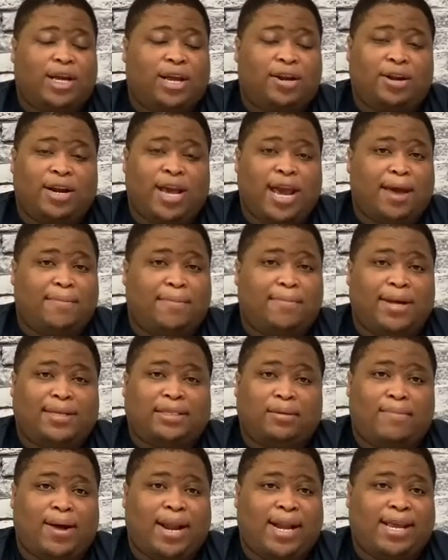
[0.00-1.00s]
internet and make
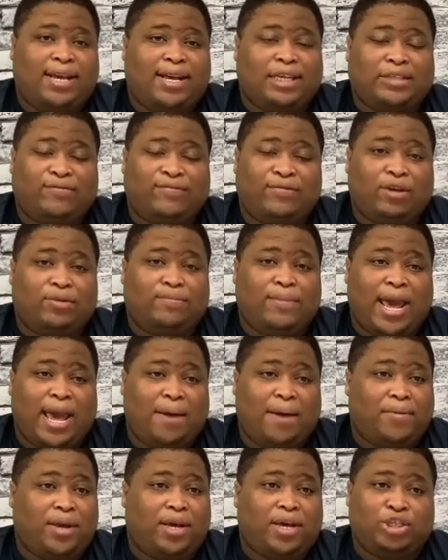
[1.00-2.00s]
somebody else feel
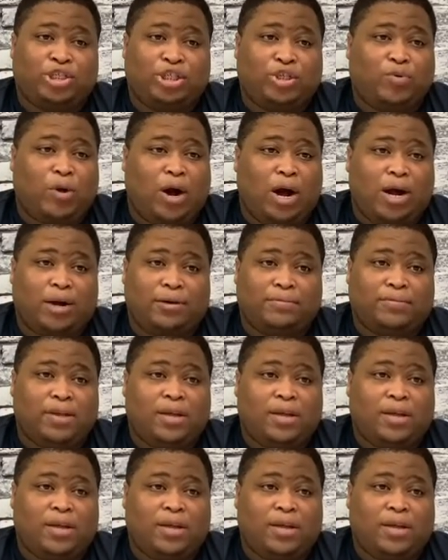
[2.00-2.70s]
bad because you are.